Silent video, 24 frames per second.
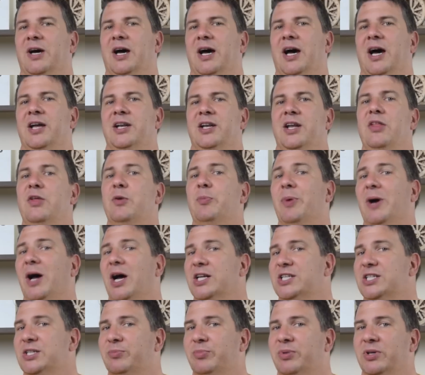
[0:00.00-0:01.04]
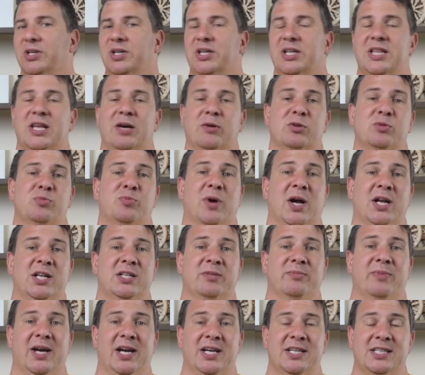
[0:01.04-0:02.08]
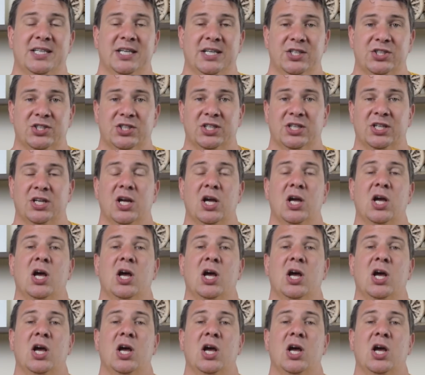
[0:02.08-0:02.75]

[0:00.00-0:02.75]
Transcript: Another possibility that was brought to my attention